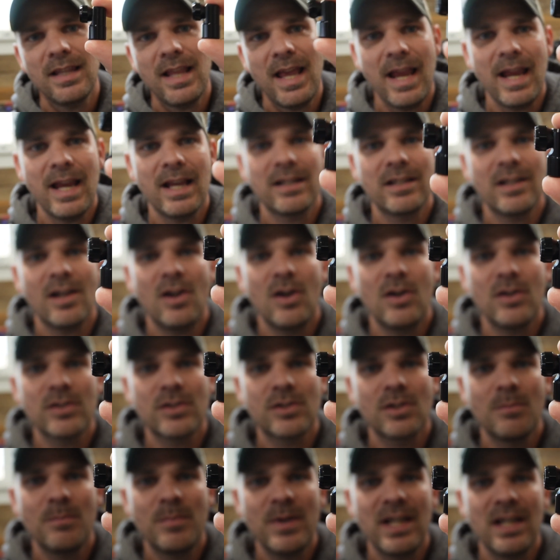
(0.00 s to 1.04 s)
And it
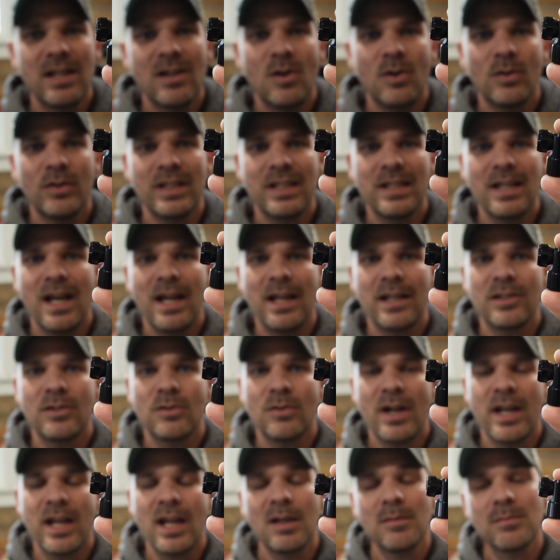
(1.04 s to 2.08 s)
also being only 9
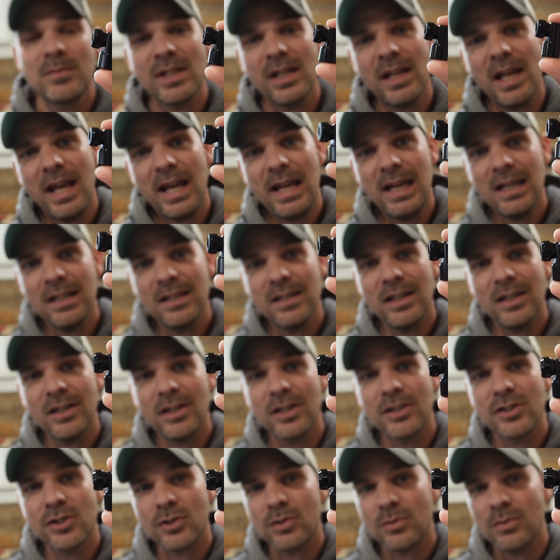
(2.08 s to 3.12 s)
grams and
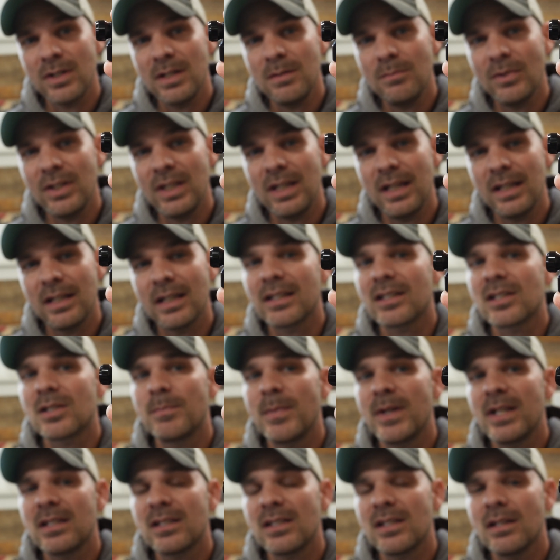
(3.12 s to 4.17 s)
extremely
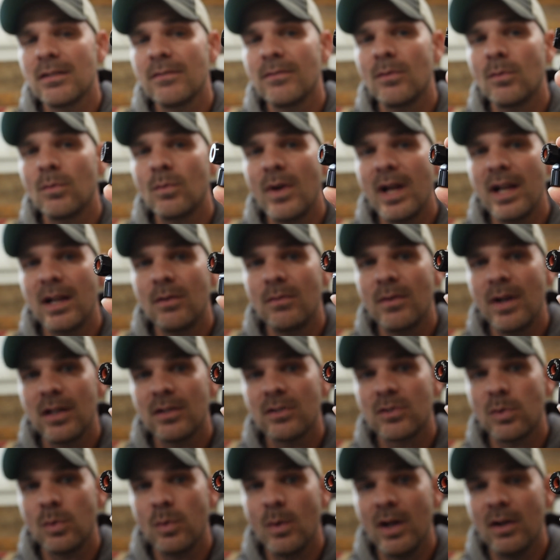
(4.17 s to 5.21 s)
inexpensive, right
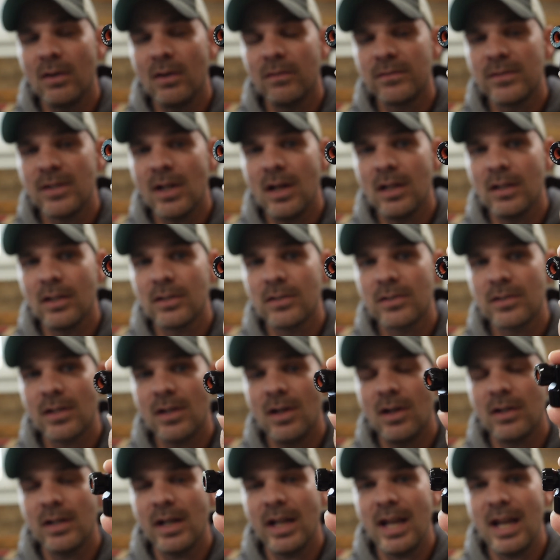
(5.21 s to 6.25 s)
around $12
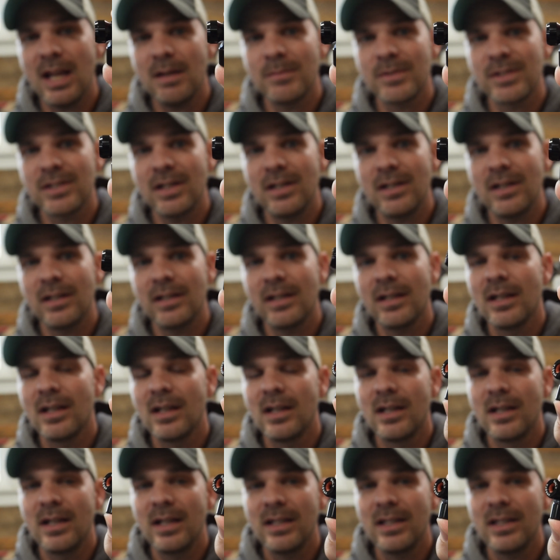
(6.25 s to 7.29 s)
on Amazon,
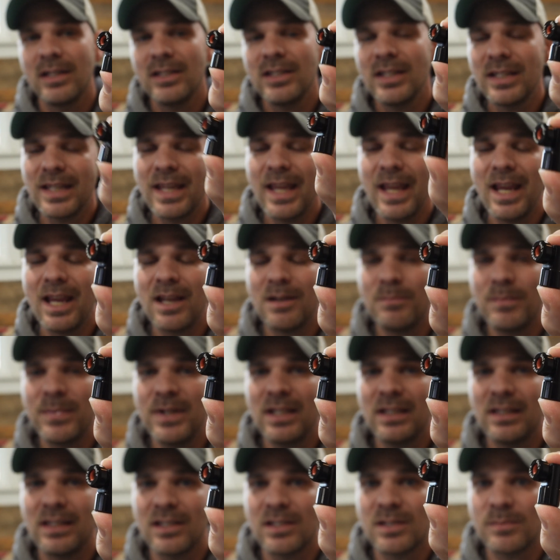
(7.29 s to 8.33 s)
you can't
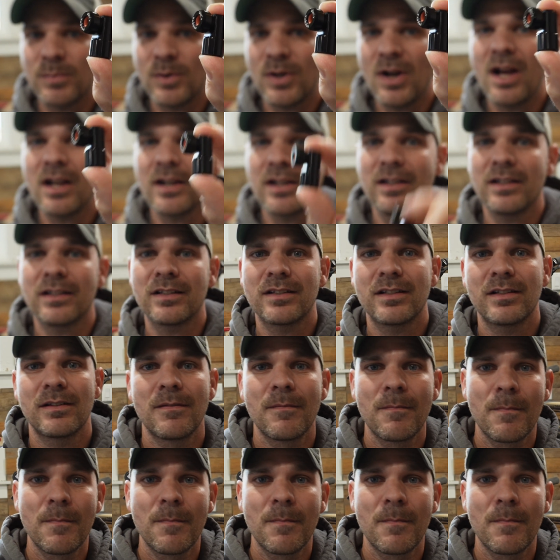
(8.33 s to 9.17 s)
beat this product.